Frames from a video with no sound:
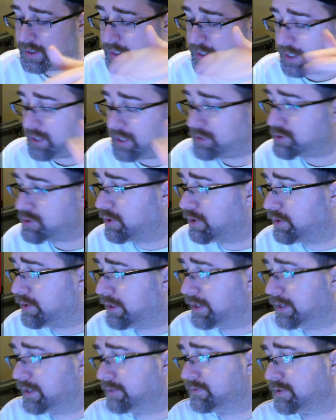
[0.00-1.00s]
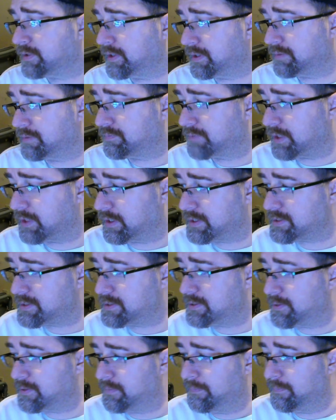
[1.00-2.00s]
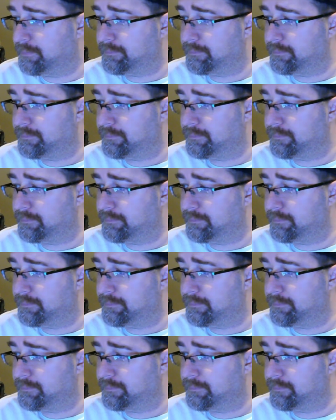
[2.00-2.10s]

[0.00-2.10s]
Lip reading: H on there to listen to,